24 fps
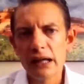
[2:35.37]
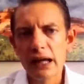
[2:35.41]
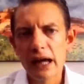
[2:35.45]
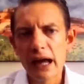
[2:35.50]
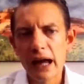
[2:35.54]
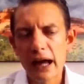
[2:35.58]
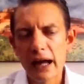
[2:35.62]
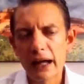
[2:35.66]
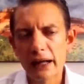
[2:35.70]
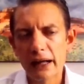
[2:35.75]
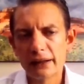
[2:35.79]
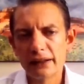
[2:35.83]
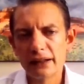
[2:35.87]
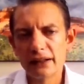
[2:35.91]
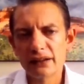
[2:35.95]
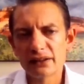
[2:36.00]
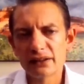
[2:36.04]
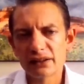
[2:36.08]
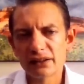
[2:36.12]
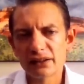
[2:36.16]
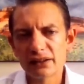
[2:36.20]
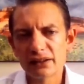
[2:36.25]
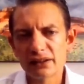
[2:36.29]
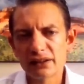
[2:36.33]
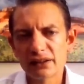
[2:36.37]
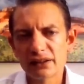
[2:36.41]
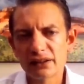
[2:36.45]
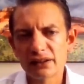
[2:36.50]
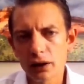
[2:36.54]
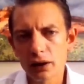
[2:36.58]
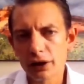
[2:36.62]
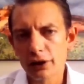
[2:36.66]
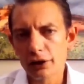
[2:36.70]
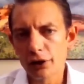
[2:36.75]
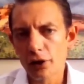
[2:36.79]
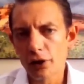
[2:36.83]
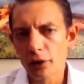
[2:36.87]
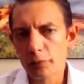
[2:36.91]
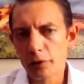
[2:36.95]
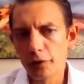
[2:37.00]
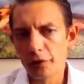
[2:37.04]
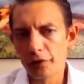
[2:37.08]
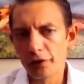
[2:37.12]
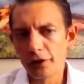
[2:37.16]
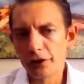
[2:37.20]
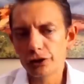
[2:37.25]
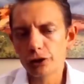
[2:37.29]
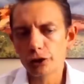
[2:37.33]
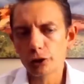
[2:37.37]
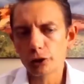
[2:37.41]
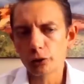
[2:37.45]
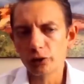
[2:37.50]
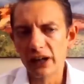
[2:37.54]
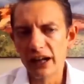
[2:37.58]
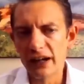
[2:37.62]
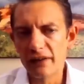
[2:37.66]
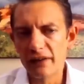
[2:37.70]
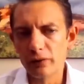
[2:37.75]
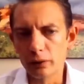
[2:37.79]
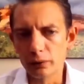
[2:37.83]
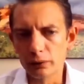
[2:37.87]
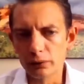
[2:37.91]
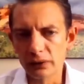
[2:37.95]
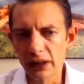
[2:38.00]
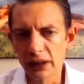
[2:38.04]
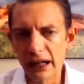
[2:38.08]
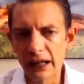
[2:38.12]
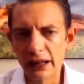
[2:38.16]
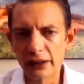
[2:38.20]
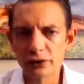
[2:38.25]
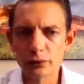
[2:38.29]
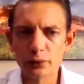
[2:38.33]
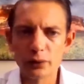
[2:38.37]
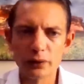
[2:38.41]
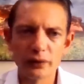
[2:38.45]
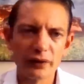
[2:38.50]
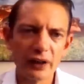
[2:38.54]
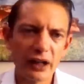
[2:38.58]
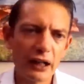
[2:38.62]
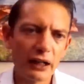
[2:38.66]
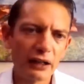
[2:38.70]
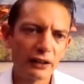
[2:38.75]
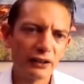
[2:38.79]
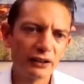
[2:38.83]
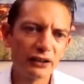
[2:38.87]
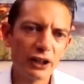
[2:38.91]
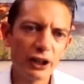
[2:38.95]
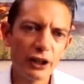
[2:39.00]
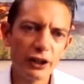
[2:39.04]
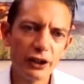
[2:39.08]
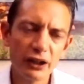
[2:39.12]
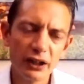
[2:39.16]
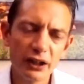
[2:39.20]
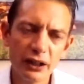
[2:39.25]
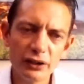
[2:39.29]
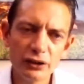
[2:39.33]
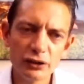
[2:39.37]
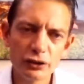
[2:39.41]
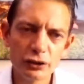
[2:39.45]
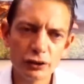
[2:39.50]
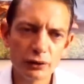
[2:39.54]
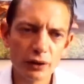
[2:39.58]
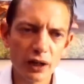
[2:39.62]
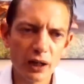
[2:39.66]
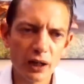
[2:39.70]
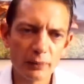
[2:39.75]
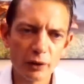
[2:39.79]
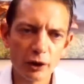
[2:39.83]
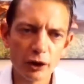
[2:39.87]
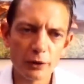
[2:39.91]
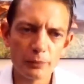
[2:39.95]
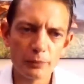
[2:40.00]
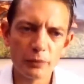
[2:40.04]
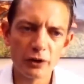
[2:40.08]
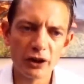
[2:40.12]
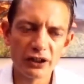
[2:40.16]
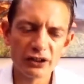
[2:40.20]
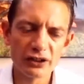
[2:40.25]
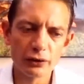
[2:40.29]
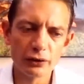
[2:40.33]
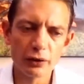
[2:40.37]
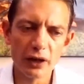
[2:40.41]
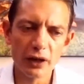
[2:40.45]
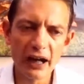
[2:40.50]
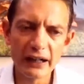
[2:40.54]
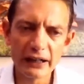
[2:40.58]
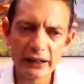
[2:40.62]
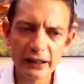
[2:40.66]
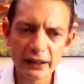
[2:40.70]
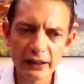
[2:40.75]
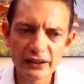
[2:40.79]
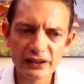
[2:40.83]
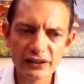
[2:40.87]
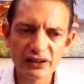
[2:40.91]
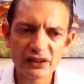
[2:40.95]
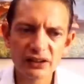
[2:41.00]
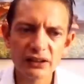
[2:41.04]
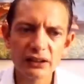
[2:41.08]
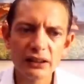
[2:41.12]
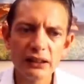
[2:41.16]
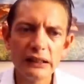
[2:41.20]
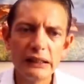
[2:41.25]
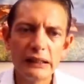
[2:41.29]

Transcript: And it started on provincial level. And without going into, I'm not a political analyst,